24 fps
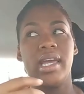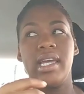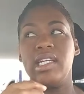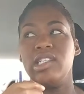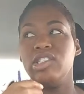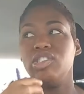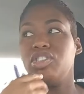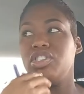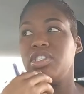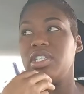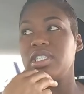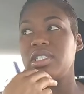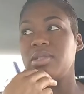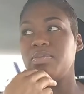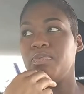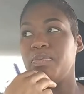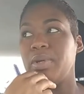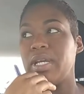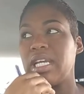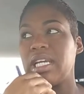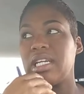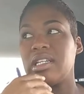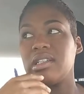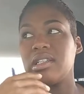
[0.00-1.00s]
and just
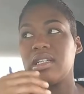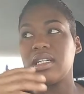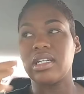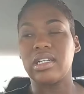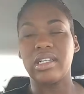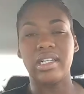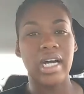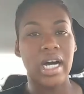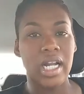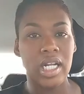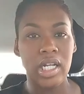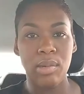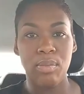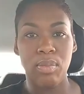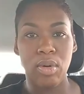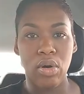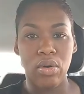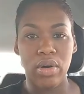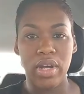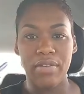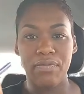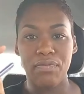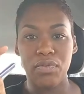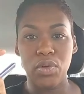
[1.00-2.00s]
being
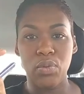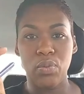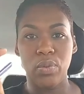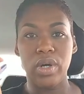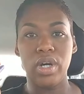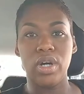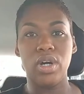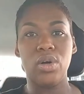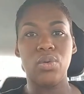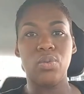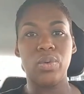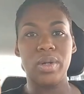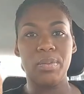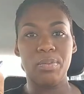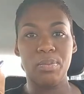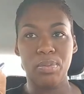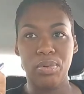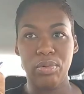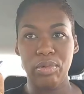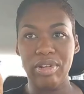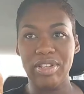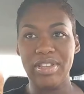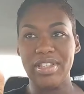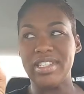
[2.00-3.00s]
gullible if you will with
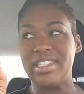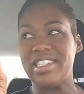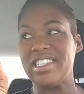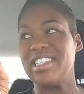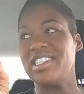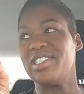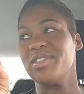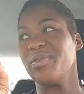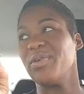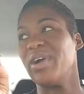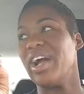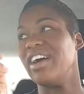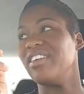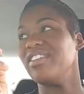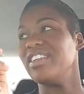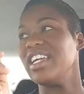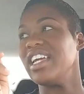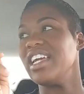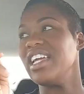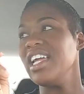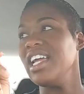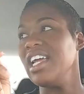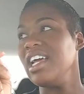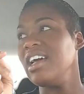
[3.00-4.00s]
parentheses around
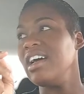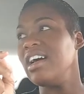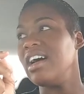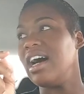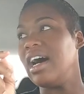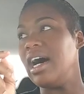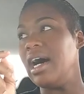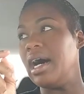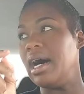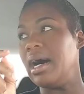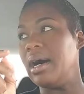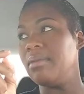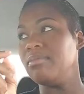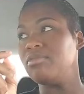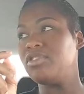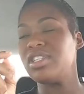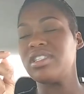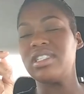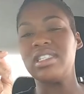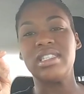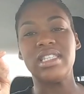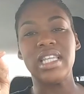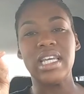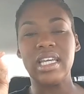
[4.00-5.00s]
it um,
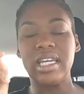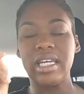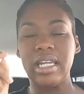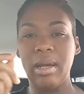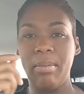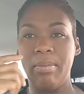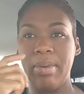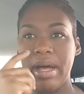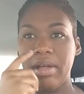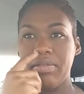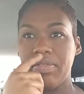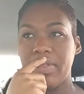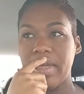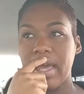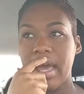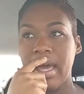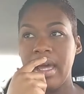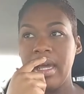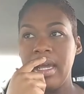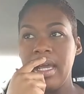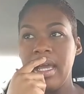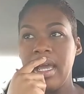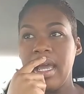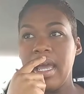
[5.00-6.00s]
just thinking about
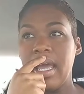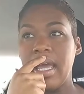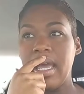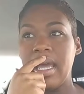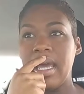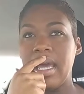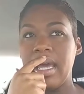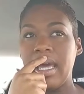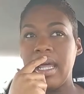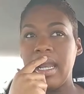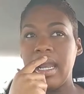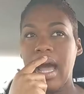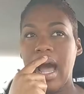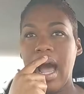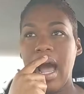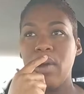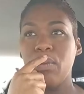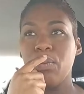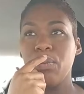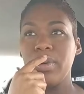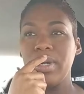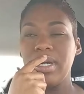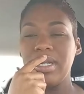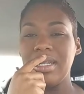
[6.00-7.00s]
that and
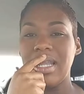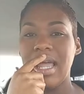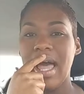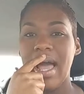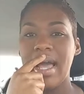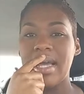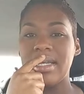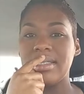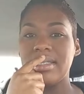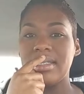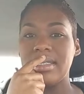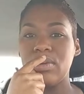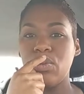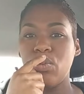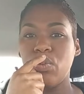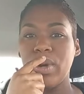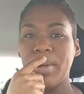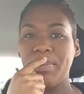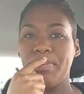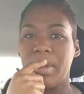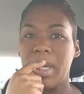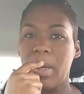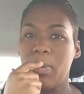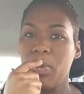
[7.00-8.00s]
i realized
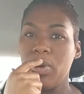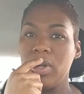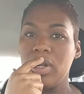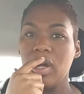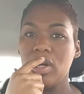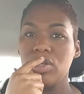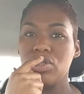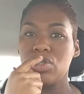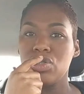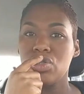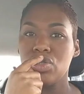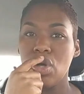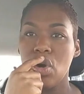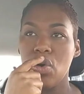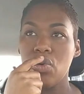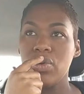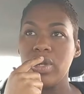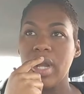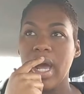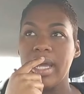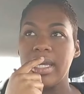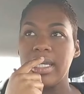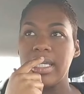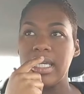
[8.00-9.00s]
when people are so
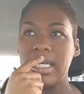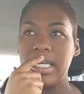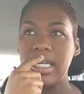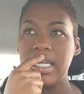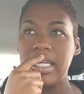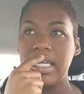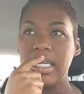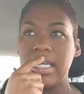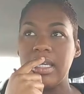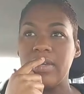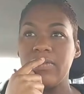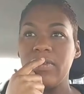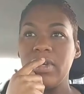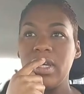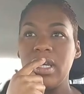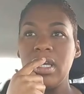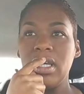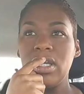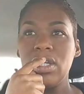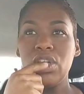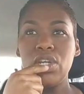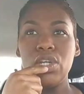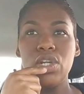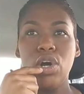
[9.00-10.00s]
naive
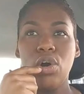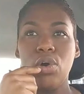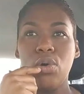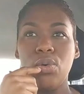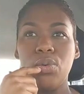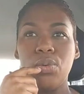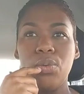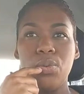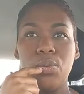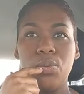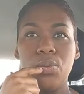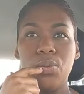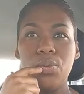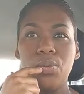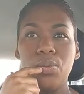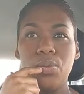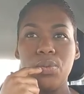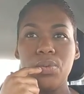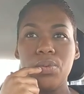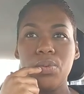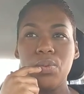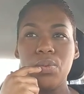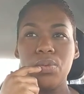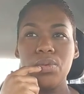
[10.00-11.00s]
you know
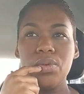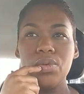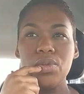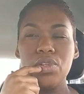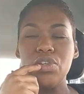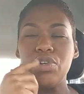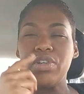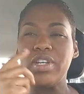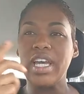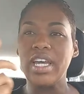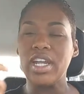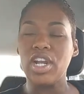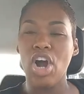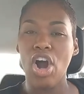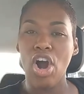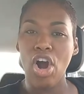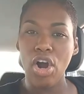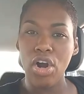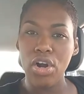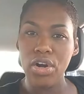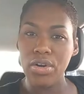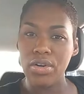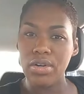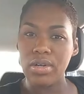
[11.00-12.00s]
you get
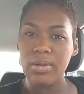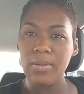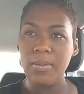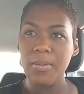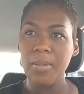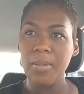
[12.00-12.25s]
hurt